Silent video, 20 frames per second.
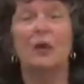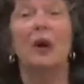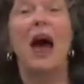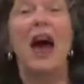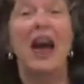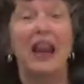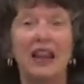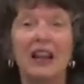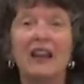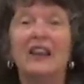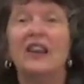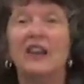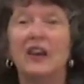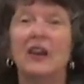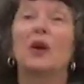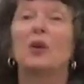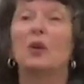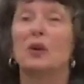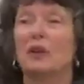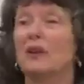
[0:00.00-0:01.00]

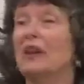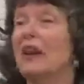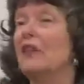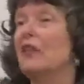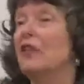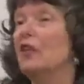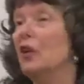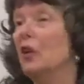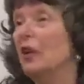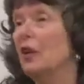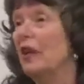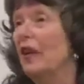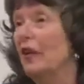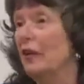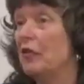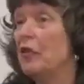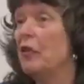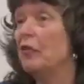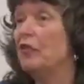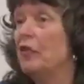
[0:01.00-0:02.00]
analytical level
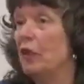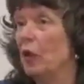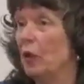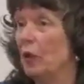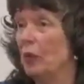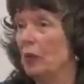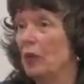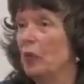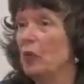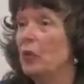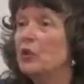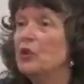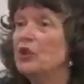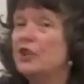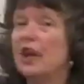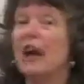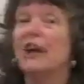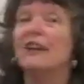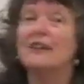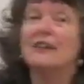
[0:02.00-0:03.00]
of the film. Wuxia